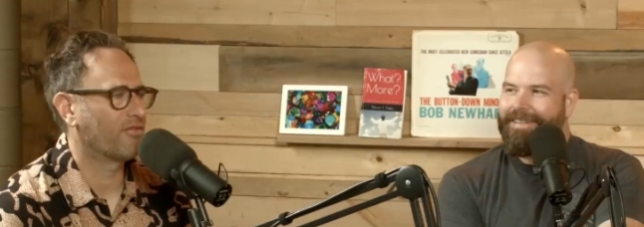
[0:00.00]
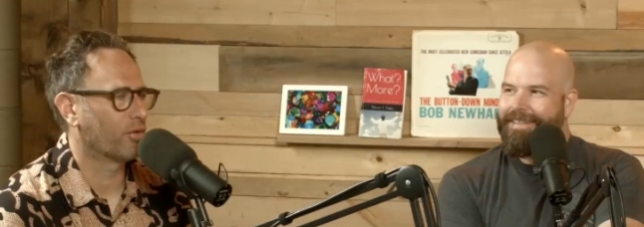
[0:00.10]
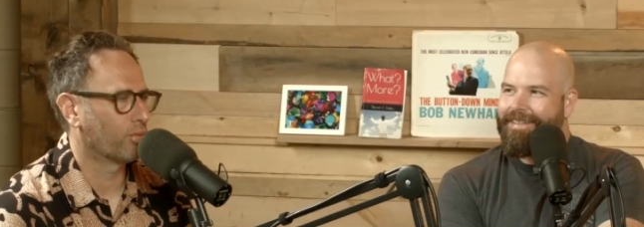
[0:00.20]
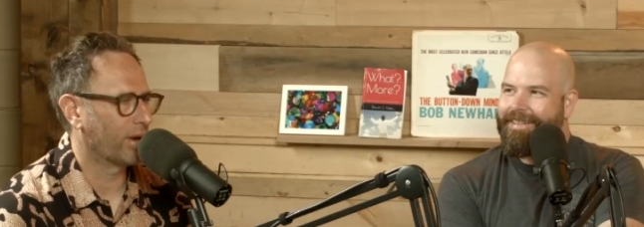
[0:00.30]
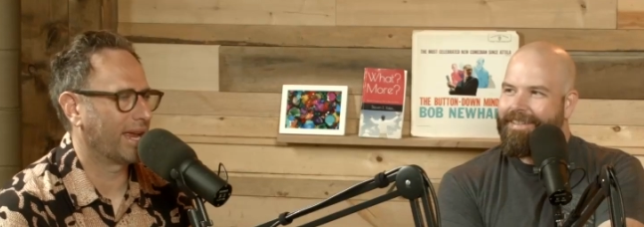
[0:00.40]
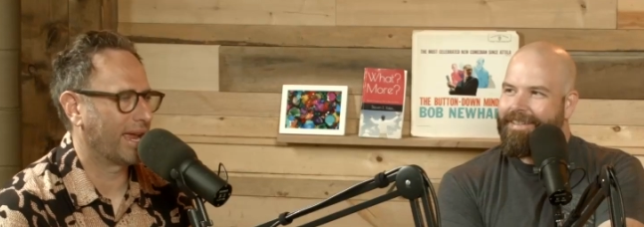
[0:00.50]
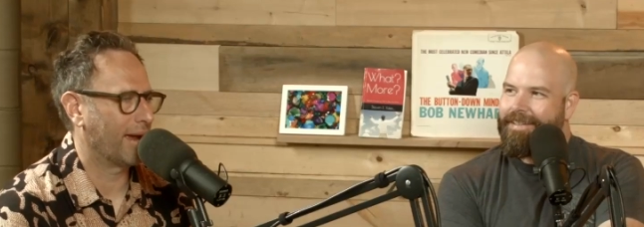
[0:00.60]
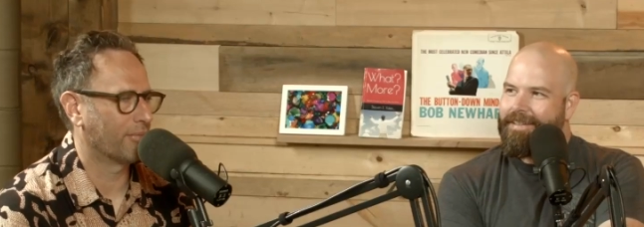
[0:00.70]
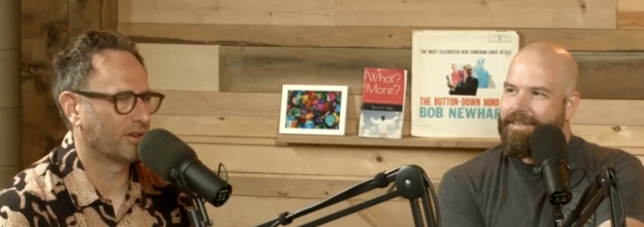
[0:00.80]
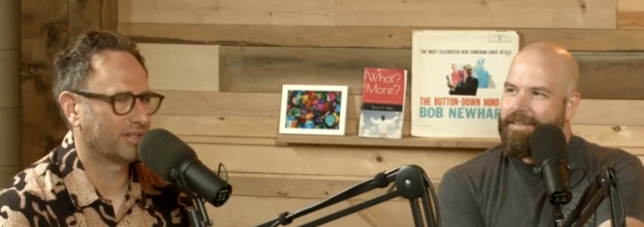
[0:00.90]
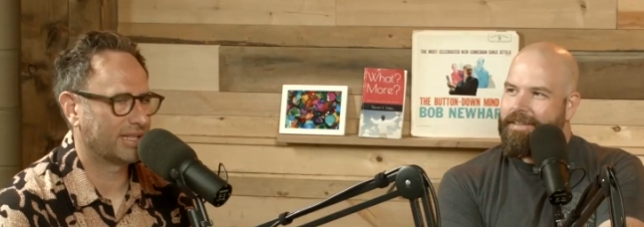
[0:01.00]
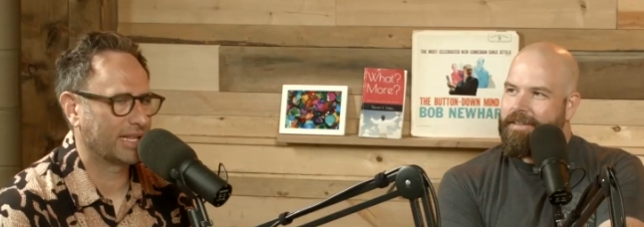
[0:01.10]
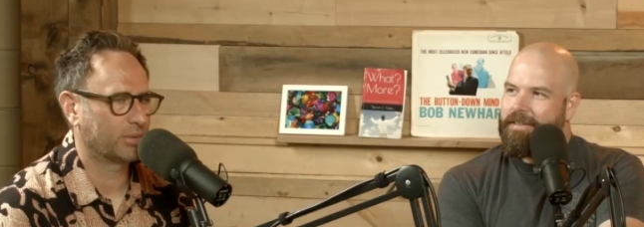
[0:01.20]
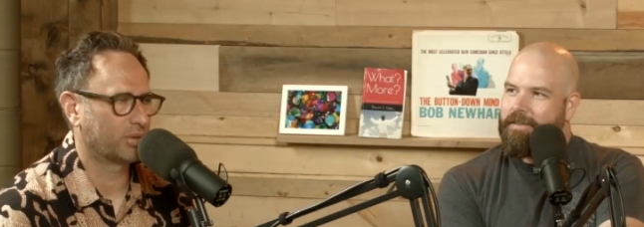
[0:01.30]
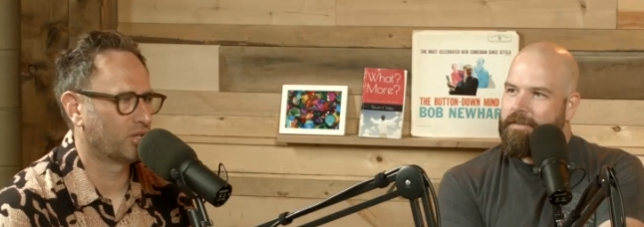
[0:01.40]
Speaker 1: for ring cameras. That's
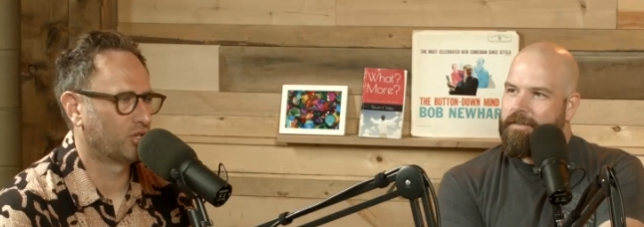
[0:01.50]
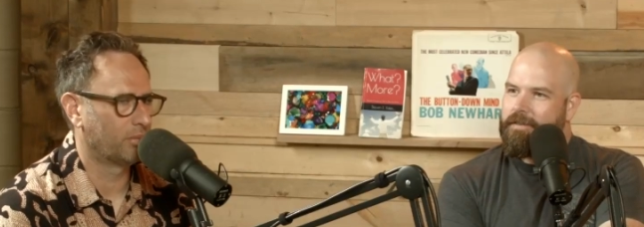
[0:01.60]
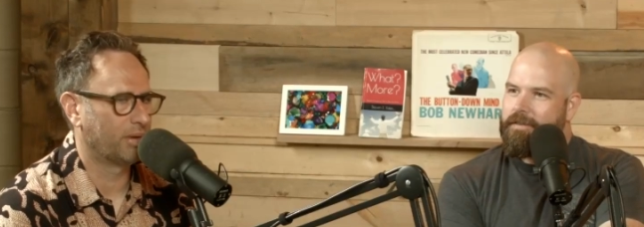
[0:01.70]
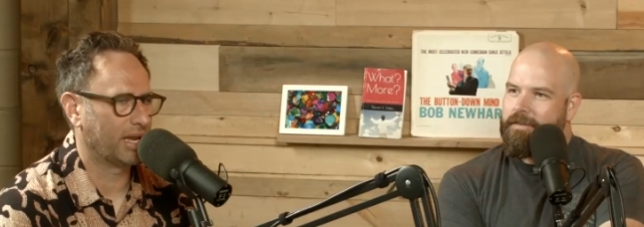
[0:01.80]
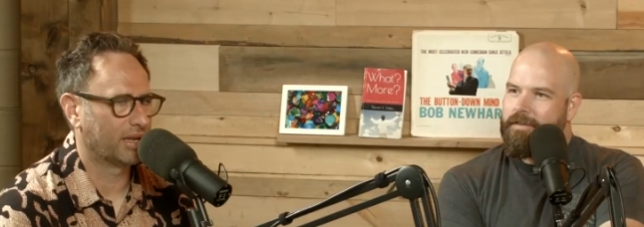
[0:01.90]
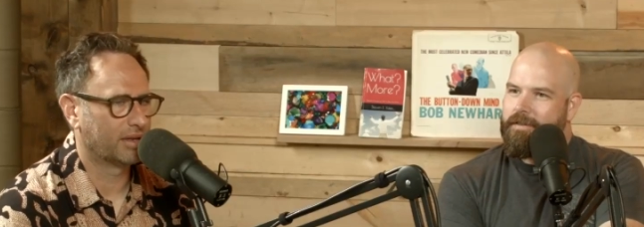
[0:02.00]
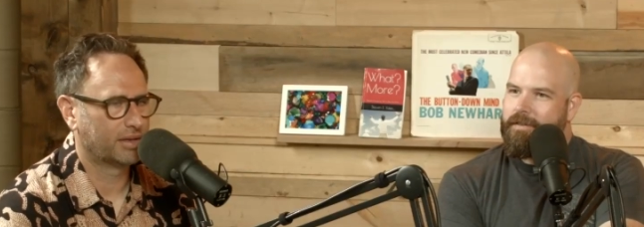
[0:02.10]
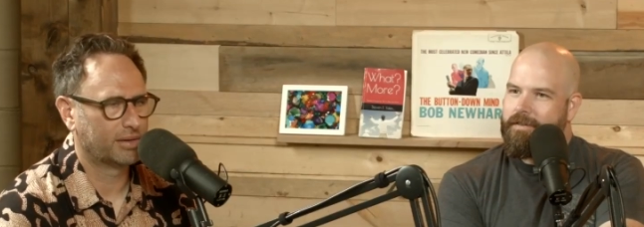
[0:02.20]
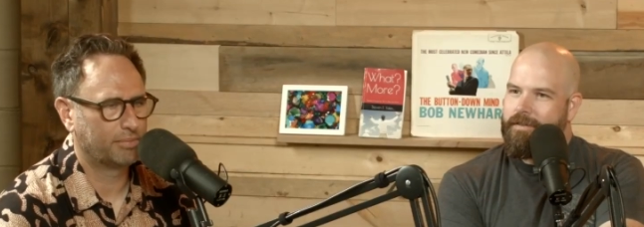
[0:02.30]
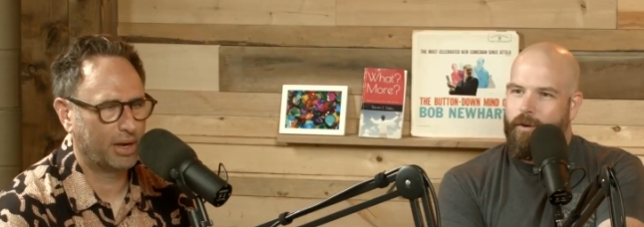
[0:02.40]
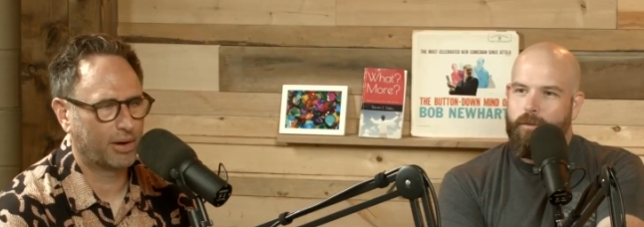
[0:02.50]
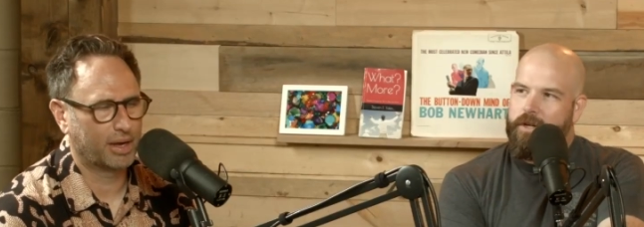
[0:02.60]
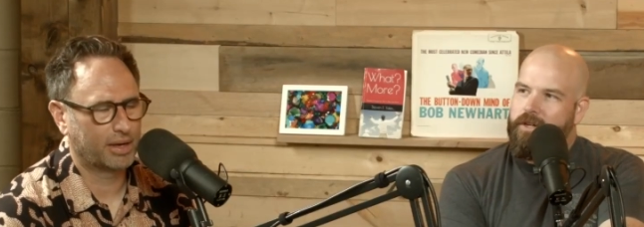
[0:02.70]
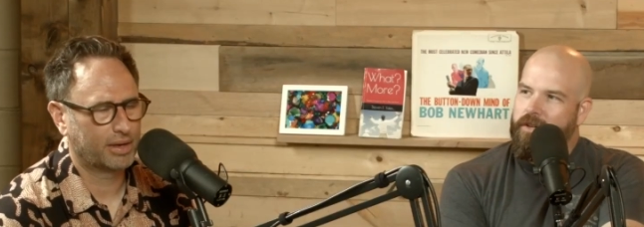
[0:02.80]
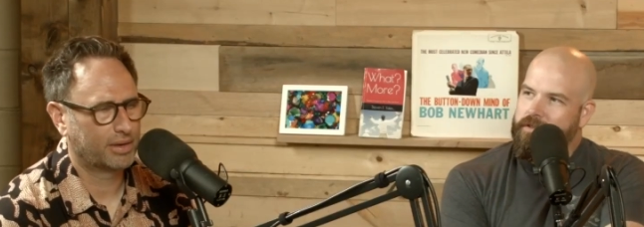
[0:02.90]
yeah. what this should be. Yeah. Period. Or
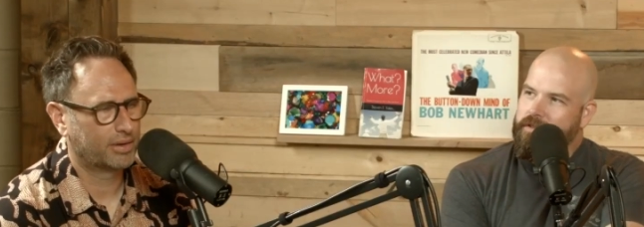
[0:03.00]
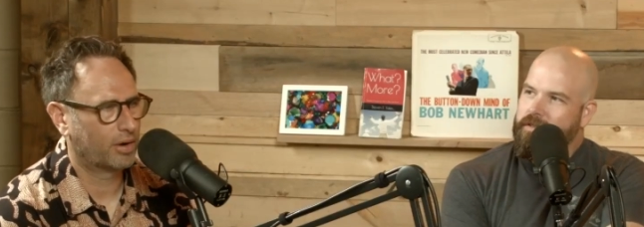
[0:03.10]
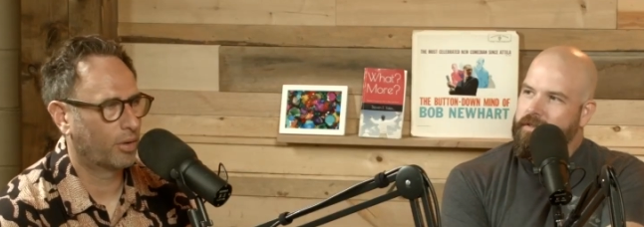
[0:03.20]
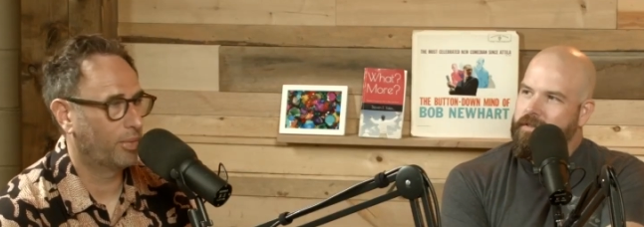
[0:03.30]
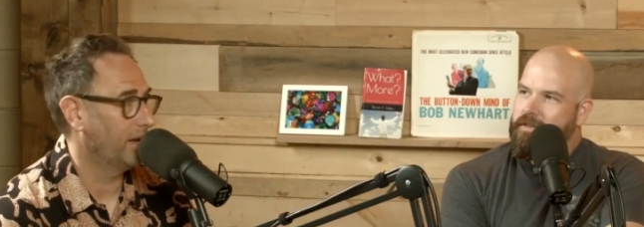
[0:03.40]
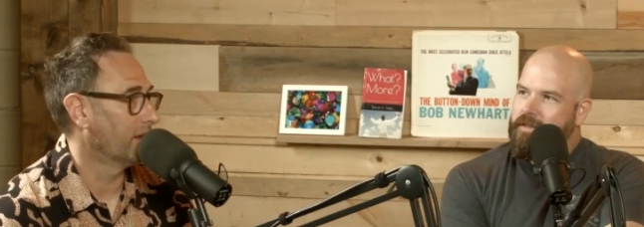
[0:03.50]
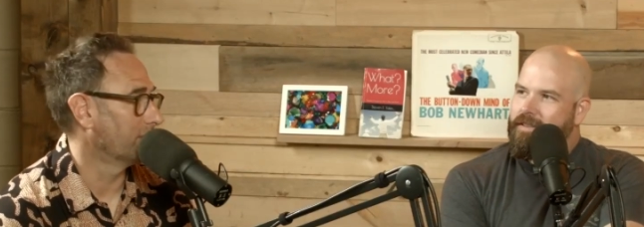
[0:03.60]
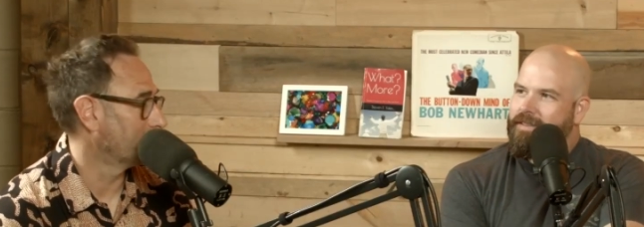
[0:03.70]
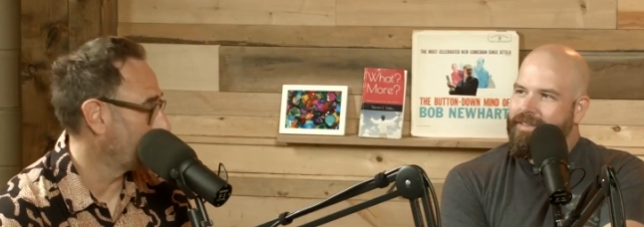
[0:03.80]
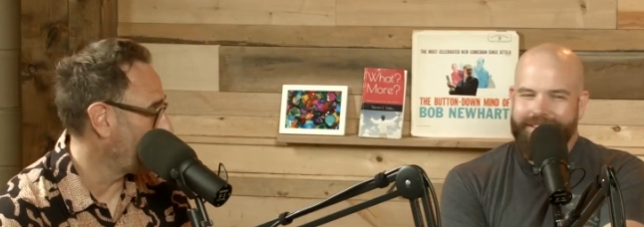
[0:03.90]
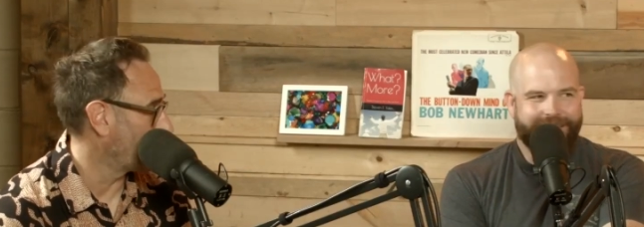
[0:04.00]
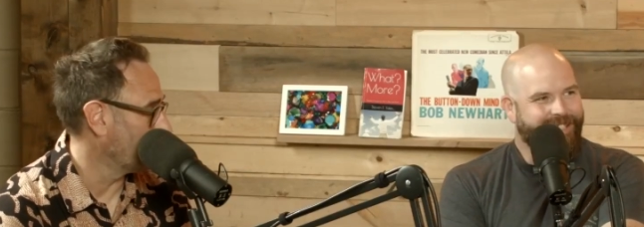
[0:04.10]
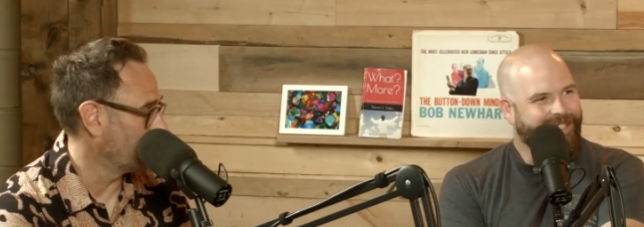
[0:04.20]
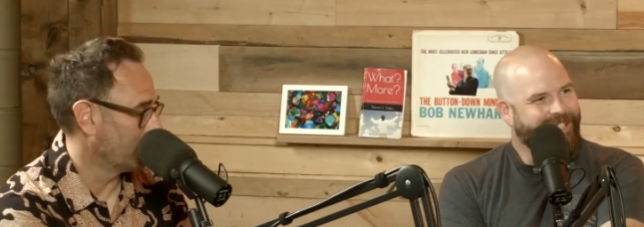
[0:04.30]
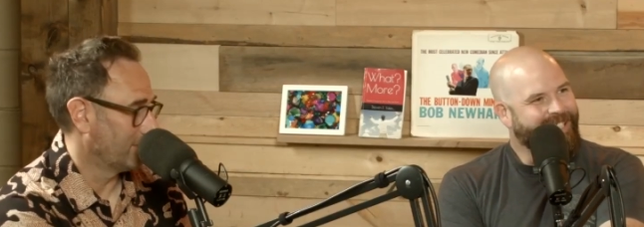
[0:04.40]
Windows. Or Windows. Yeah, just, Thank you.
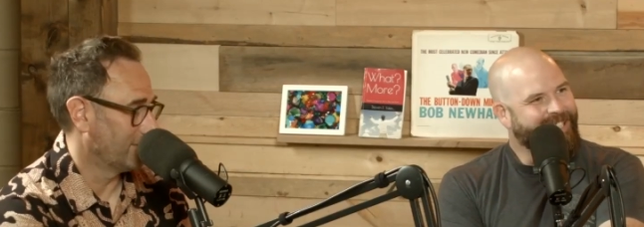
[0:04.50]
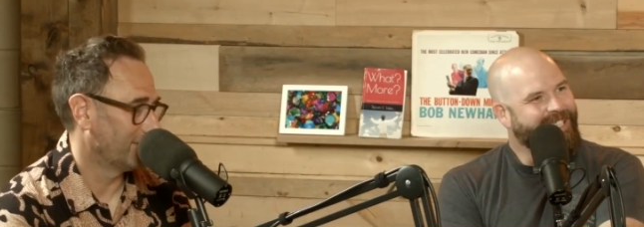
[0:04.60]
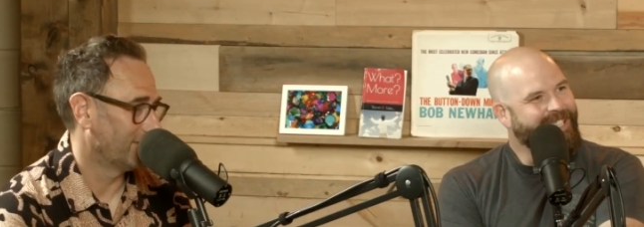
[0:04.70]
Seriously, a